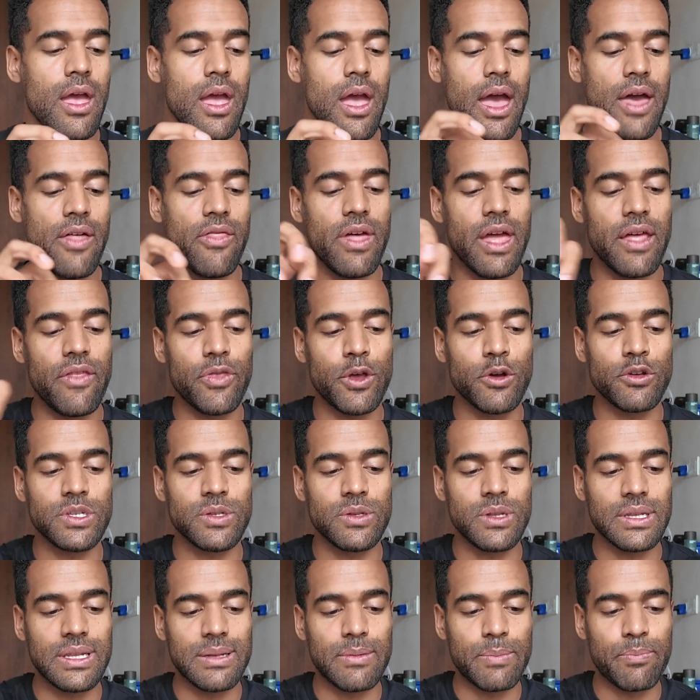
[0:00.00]
and then
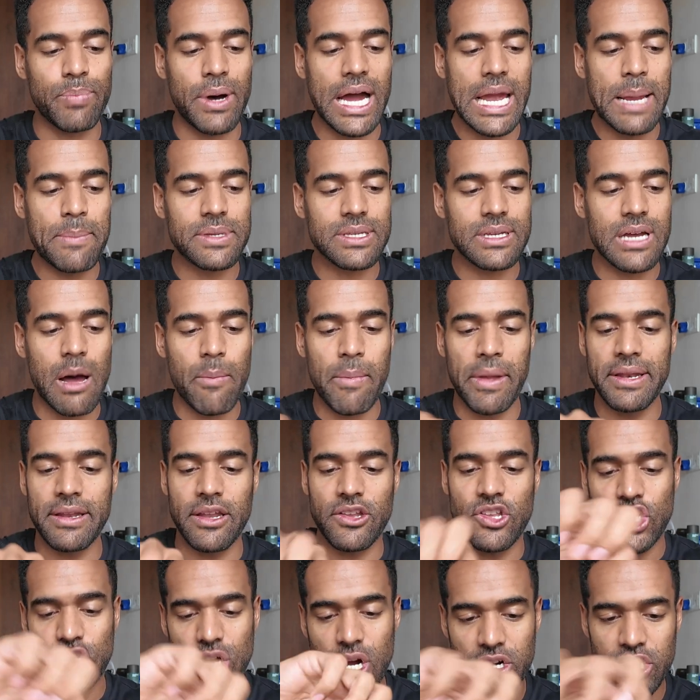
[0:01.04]
those pipes come into
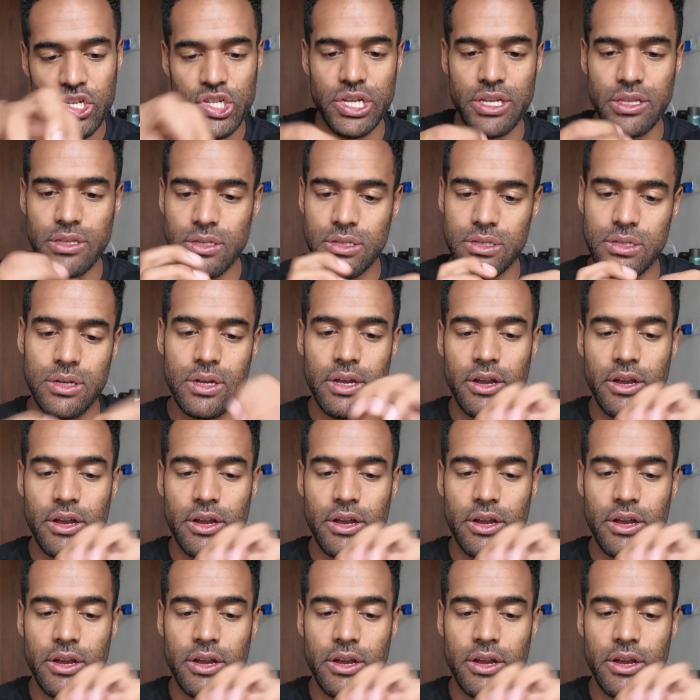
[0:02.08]
junctions